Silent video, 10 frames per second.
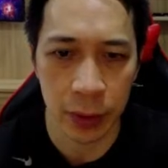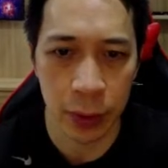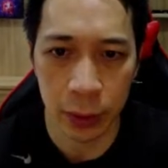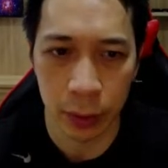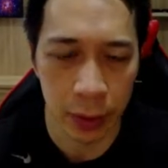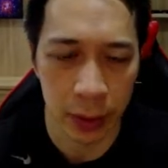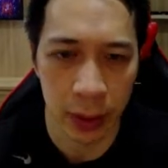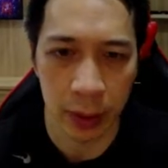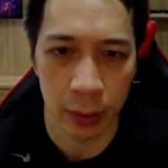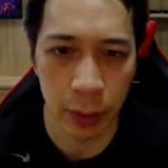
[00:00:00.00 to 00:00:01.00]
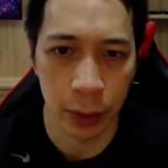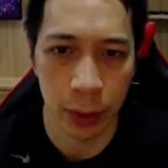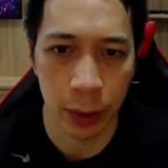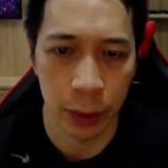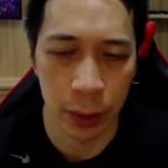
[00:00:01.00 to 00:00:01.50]
2, get
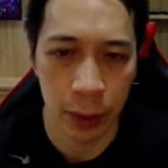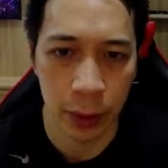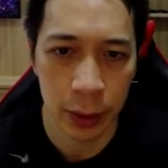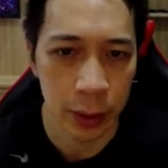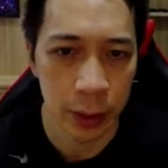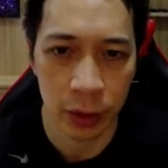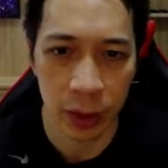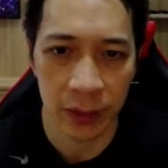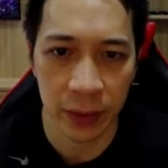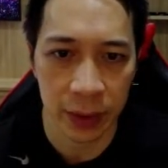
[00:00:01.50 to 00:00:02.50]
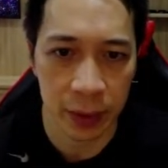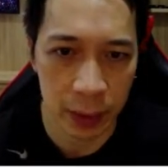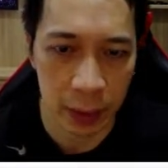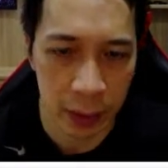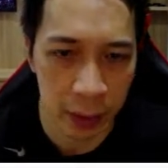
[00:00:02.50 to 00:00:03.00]
more traffic.
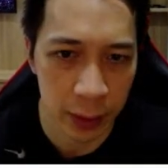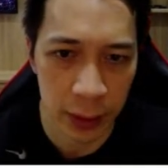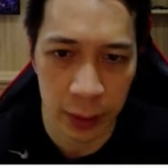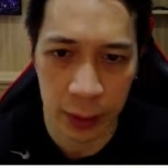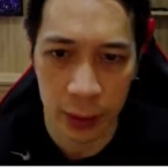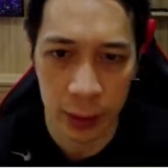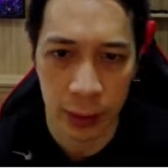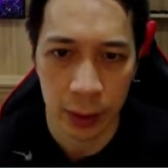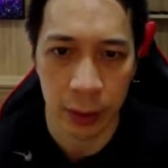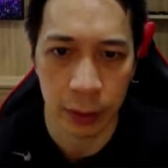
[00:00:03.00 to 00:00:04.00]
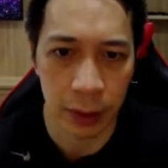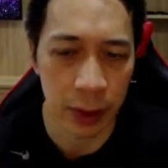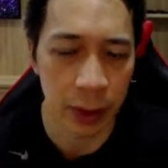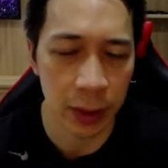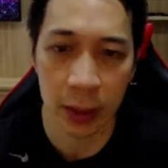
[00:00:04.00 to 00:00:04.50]

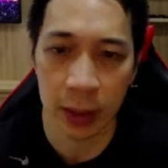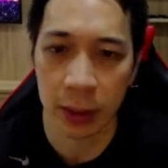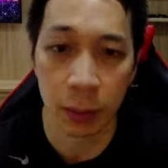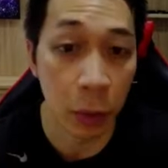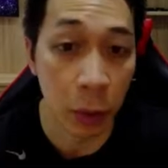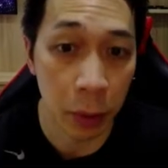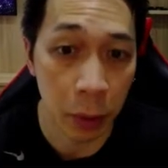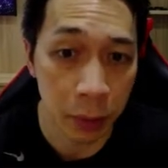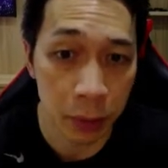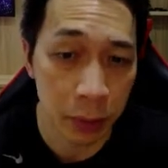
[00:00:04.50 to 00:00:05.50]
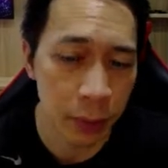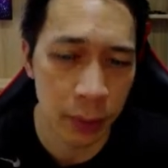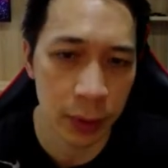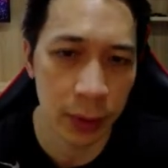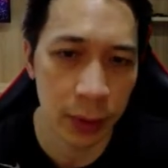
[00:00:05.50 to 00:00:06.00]
3, get more
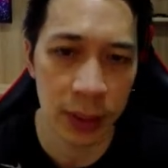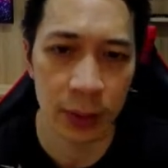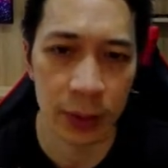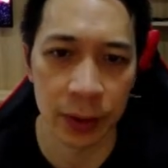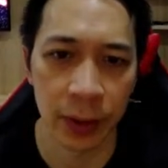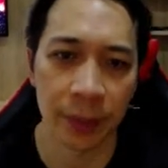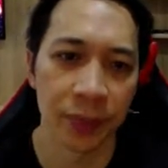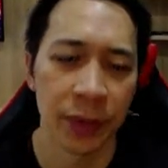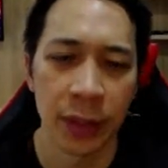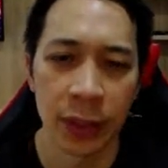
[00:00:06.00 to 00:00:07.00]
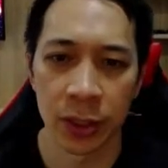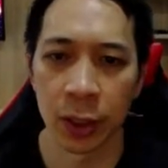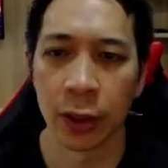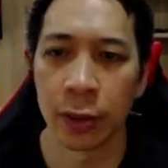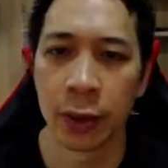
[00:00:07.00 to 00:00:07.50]
customers, right?
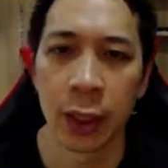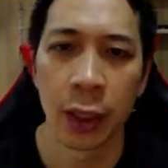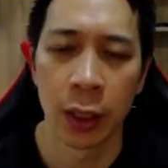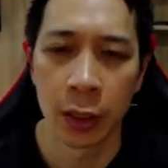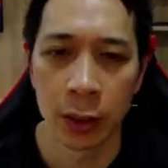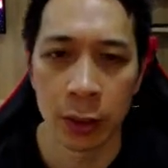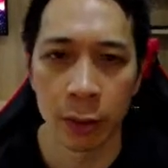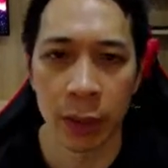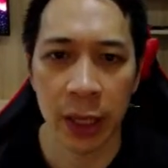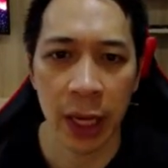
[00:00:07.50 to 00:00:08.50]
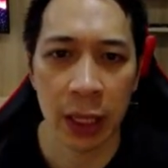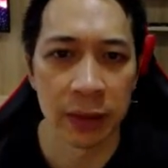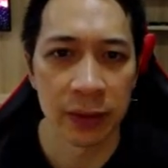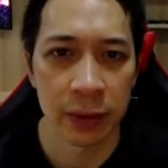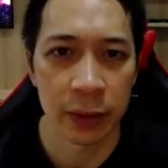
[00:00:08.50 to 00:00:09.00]
So we
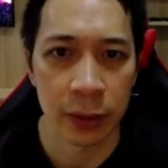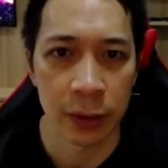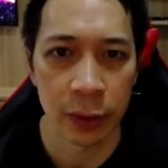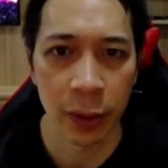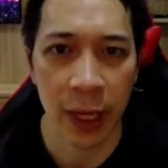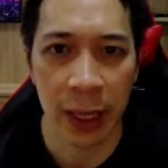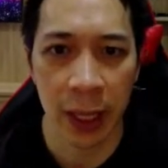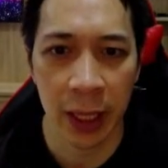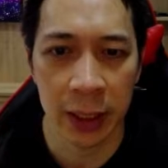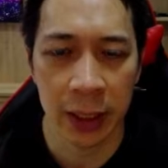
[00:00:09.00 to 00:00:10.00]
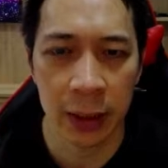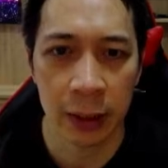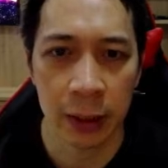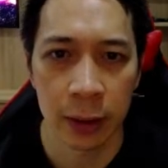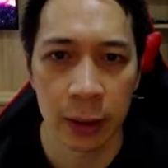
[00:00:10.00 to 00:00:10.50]
have your headline,
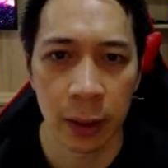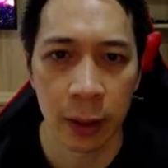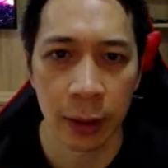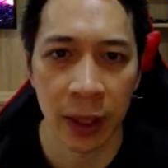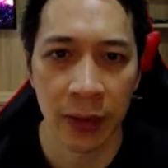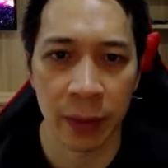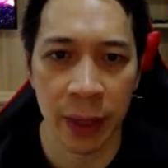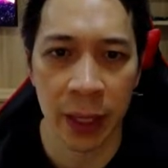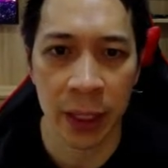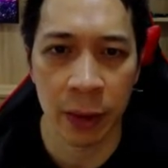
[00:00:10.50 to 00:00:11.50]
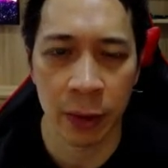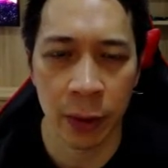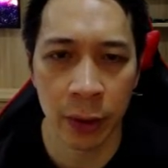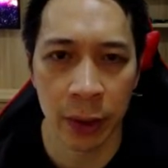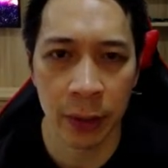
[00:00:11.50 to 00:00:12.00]
you have the main
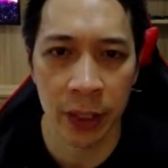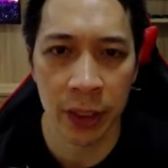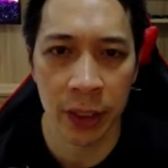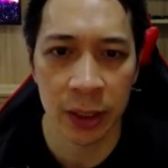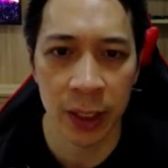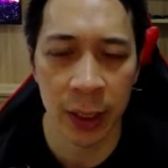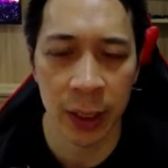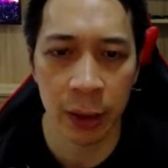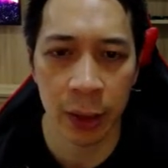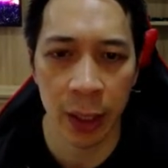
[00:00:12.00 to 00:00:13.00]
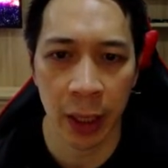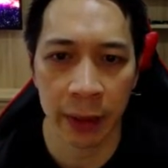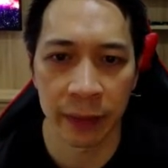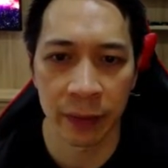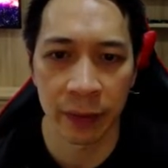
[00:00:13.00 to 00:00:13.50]
hero image, and then you
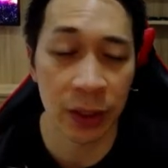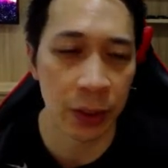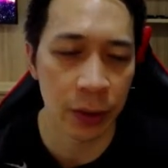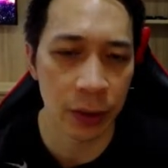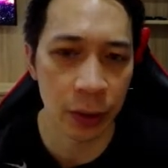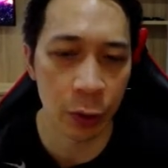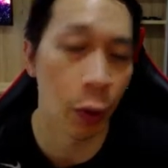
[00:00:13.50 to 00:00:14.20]
have features